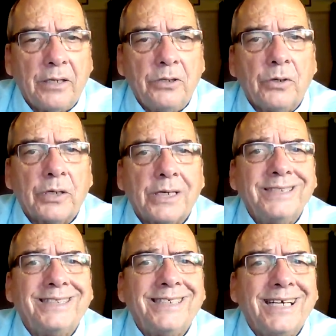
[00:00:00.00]
That you are
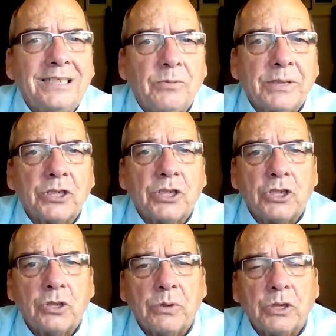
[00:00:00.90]
content with the
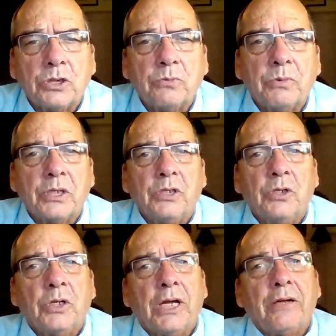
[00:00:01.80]
situation within
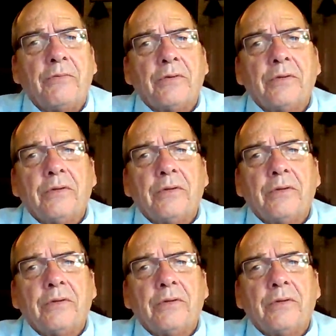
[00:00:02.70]
your life.